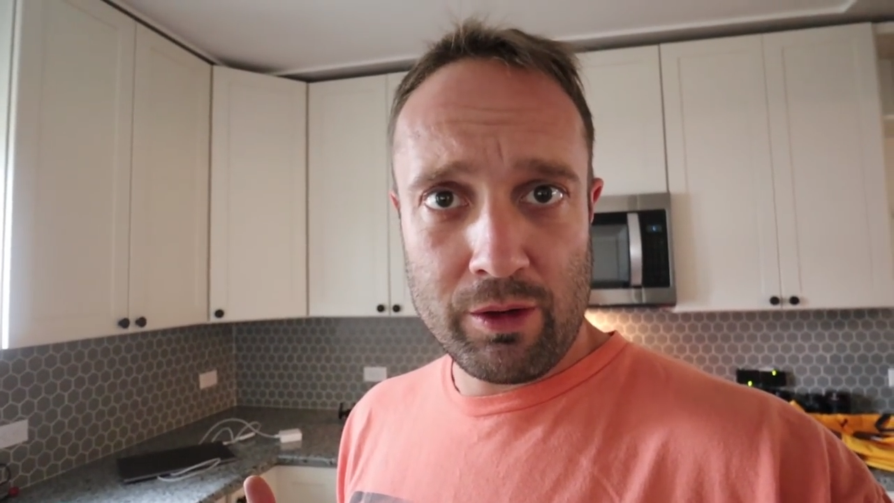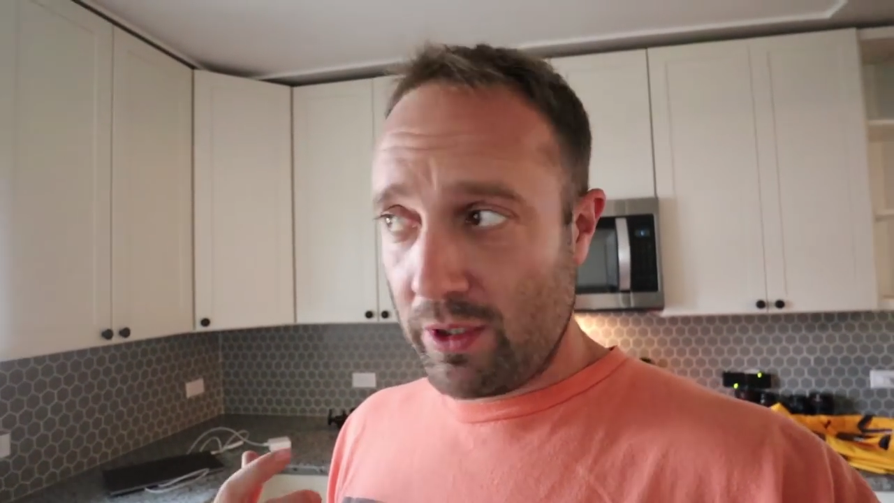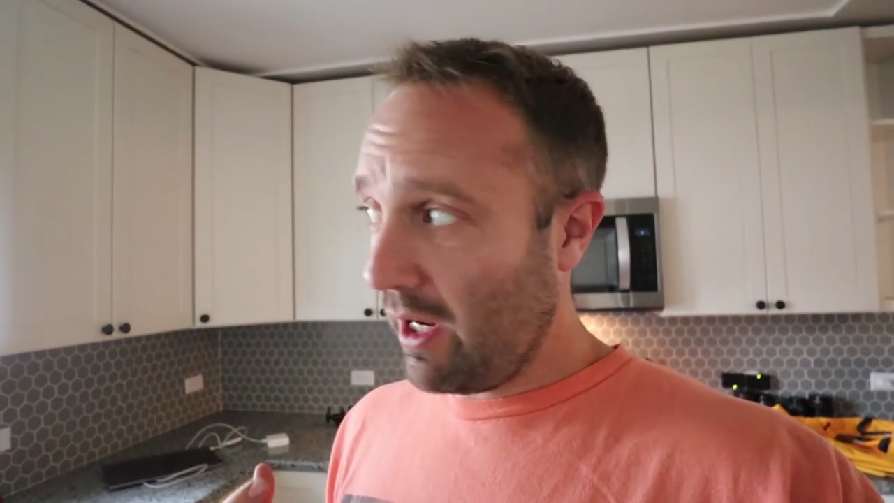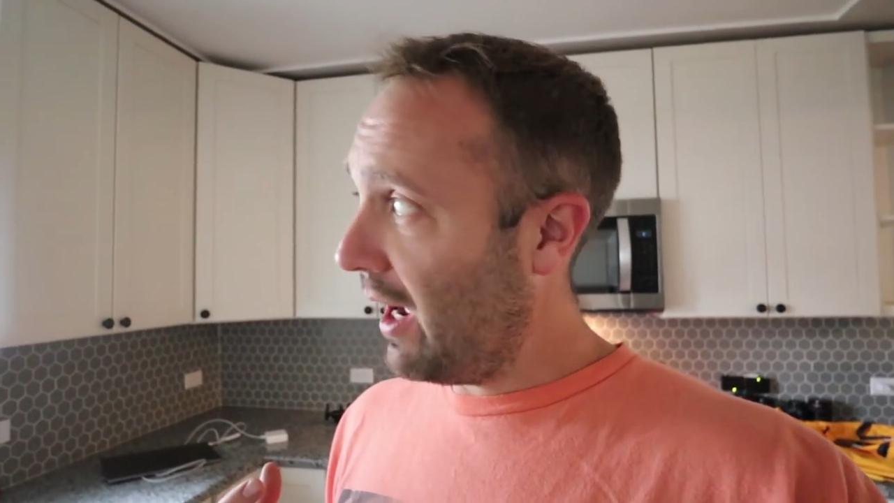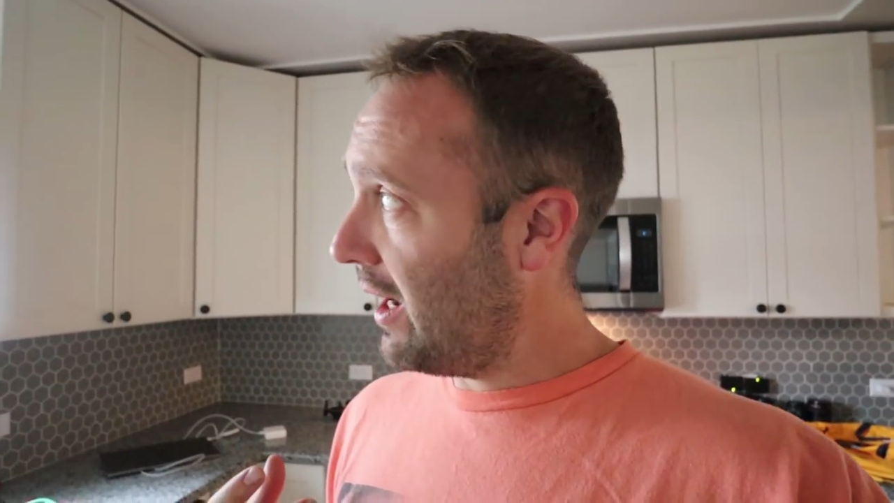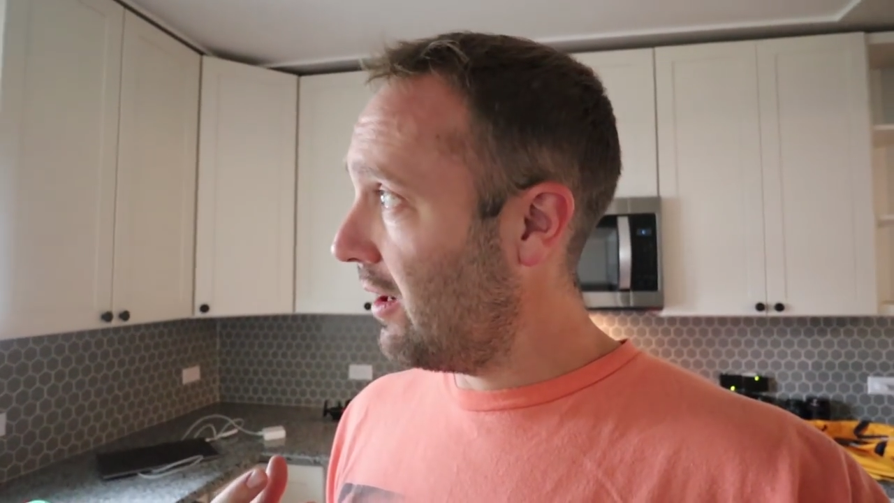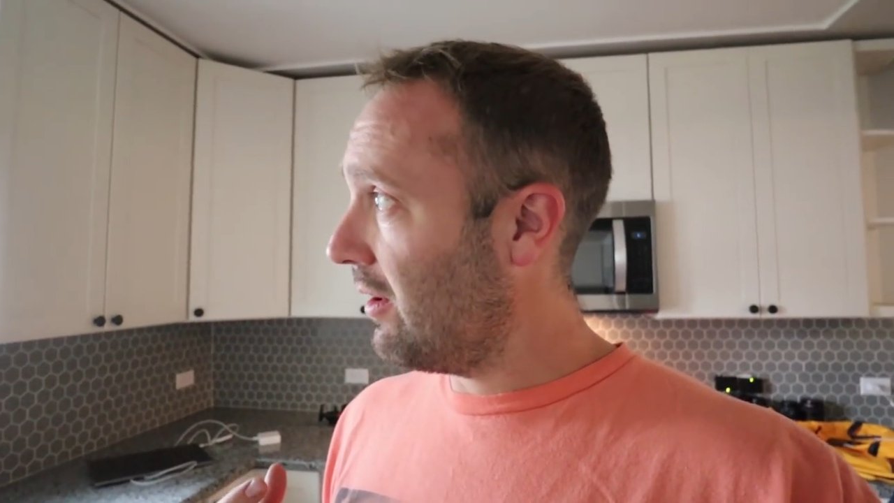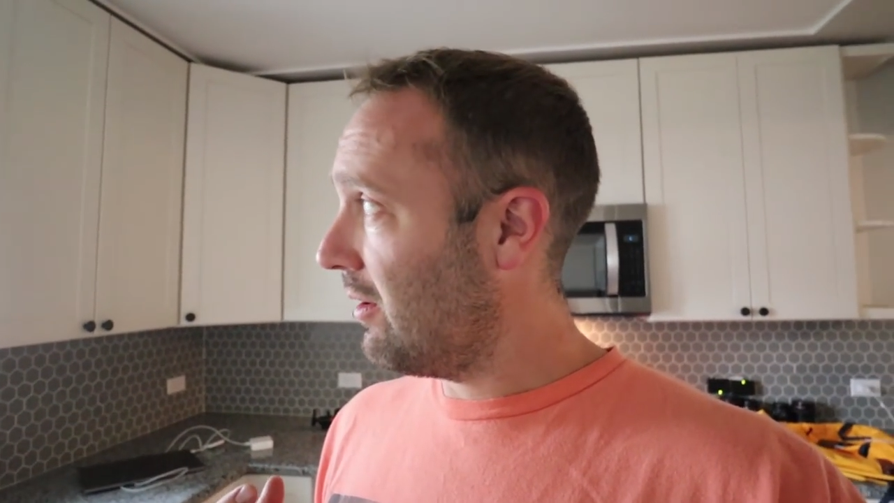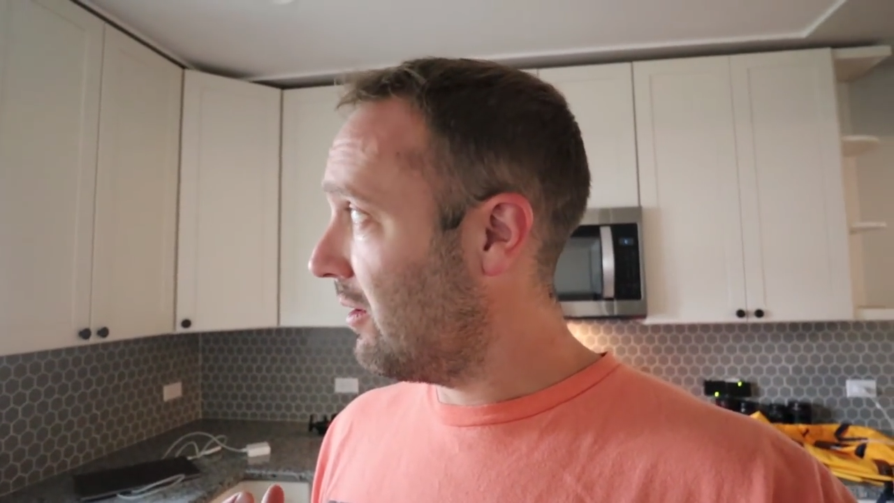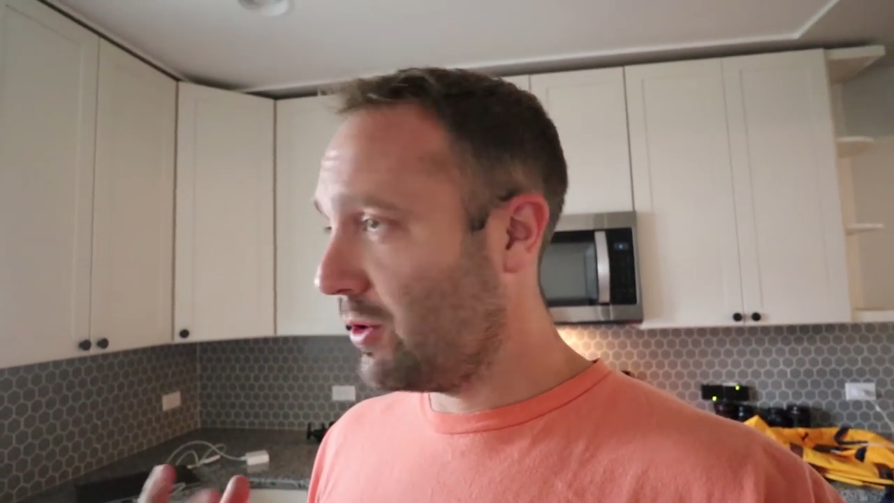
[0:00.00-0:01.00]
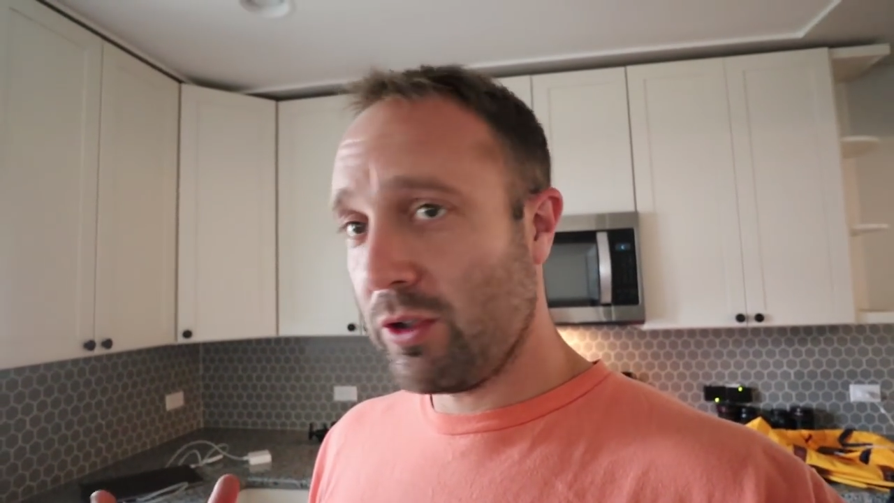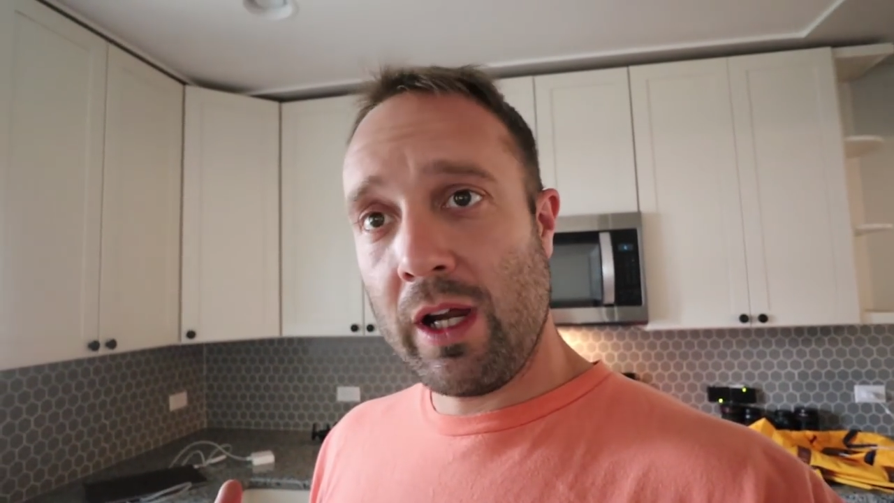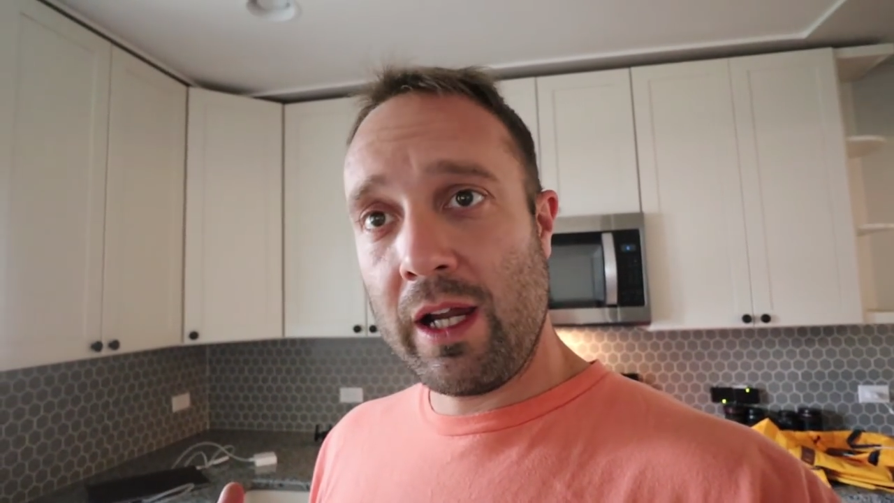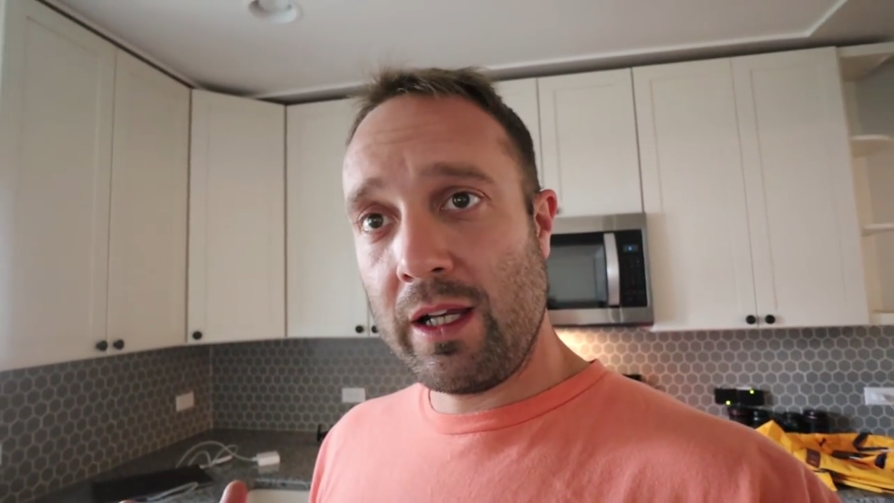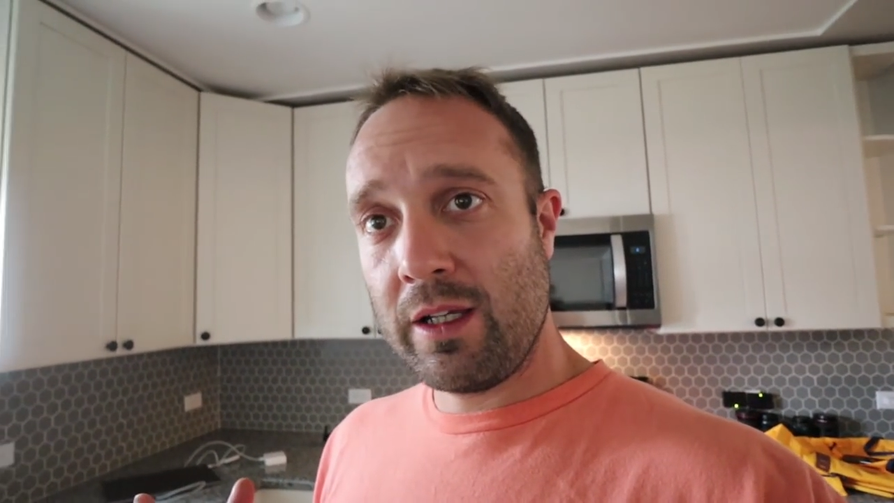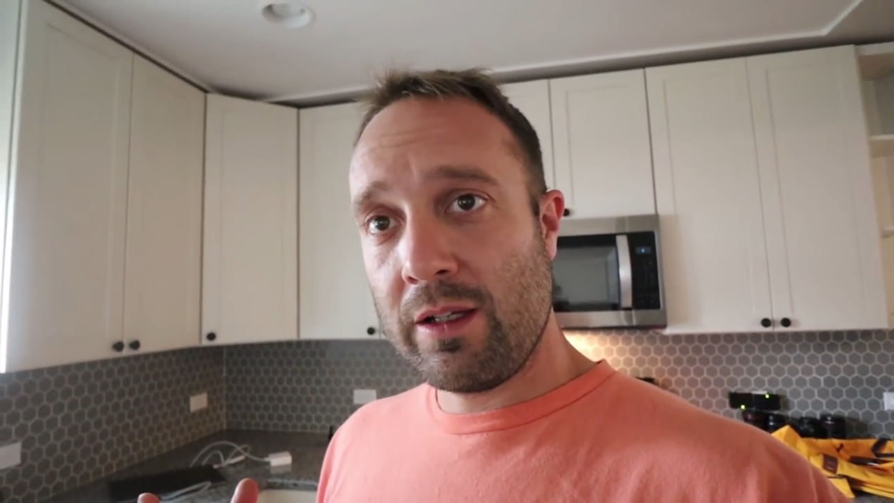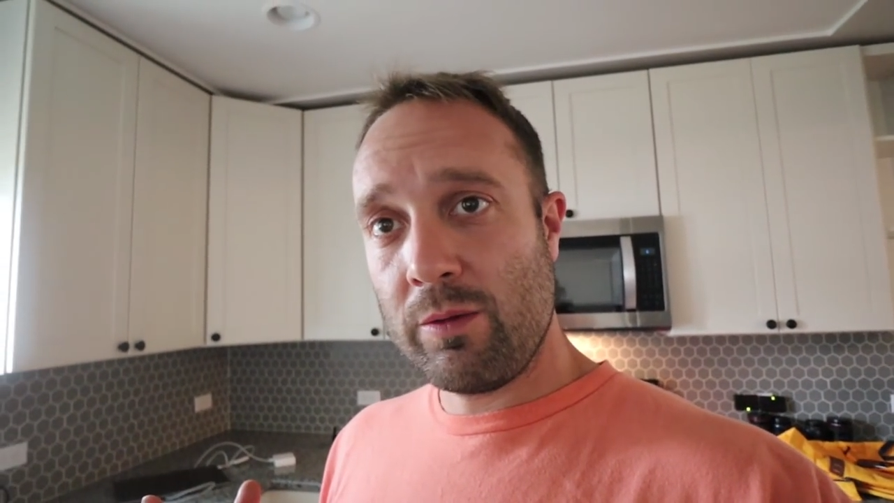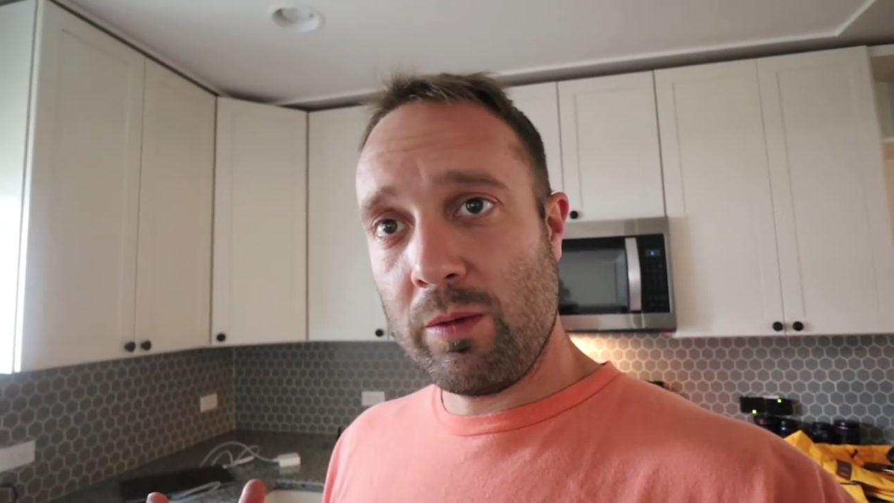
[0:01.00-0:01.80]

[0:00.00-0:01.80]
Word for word: We're tired, we're drained,